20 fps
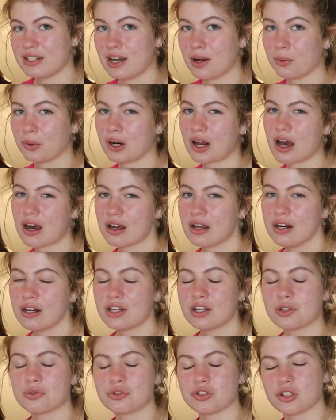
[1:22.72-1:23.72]
Now we're not
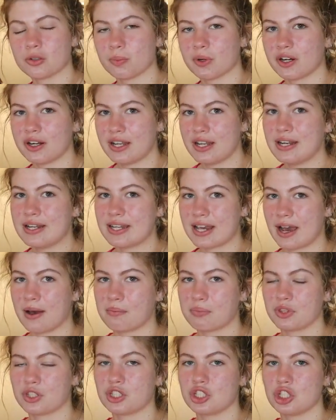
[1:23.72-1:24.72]
going to go super in
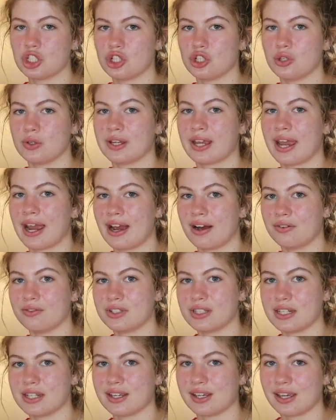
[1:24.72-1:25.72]
depth to
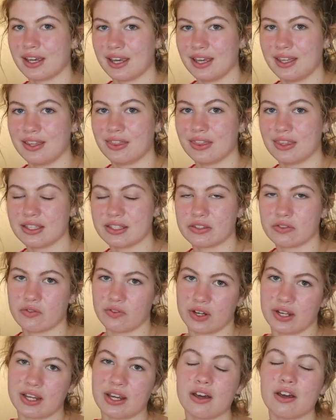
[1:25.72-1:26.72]
counting in this
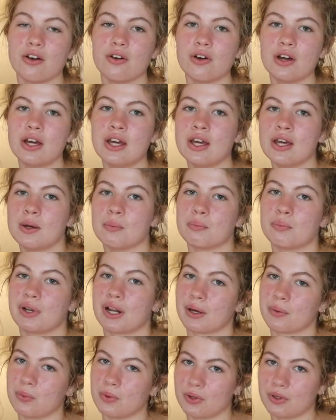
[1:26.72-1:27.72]
video, but
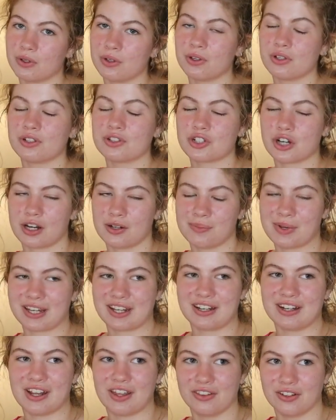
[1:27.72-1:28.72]
I will try to
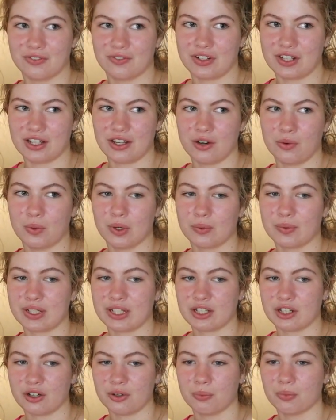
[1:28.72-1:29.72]
make another video where
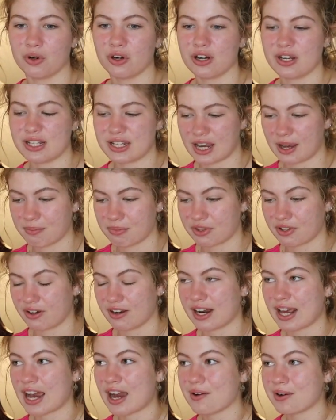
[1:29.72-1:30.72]
we go more in depth
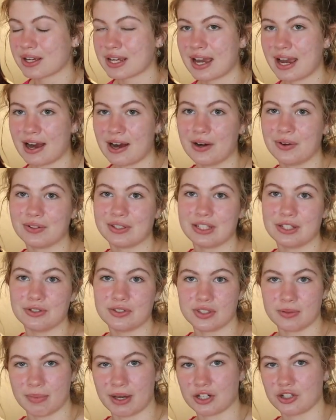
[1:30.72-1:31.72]
on how to count,
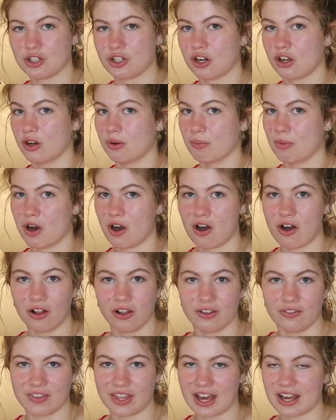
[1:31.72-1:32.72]
use the metronome,
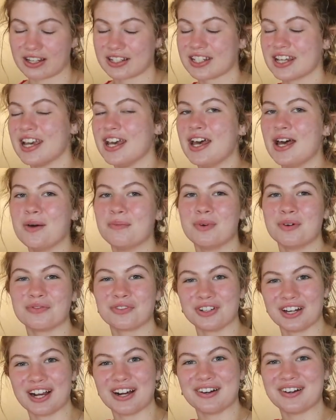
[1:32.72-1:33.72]
all of that. But
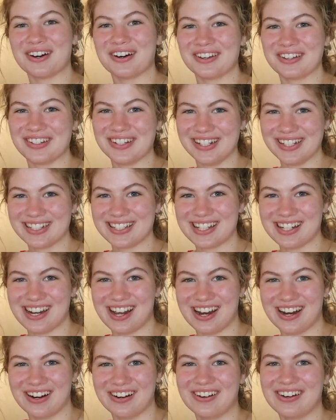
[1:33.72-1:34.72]
for now, all you need to
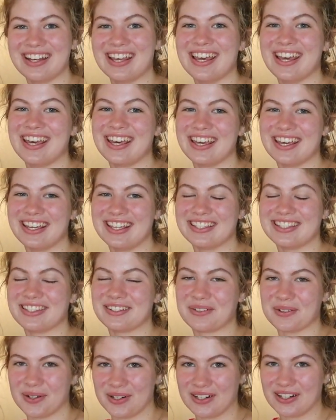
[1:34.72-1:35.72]
know is
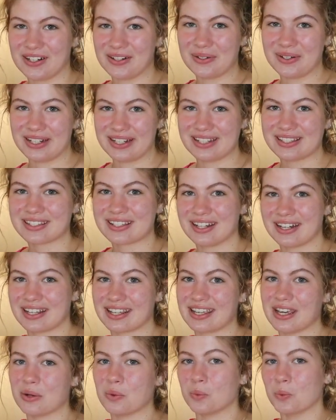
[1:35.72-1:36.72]
the quarter note is going
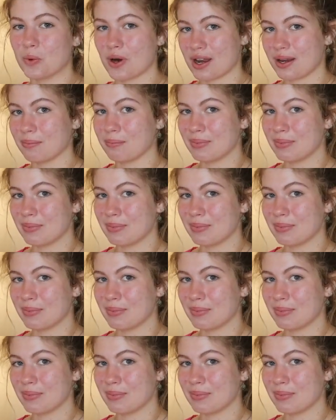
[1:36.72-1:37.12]
to get one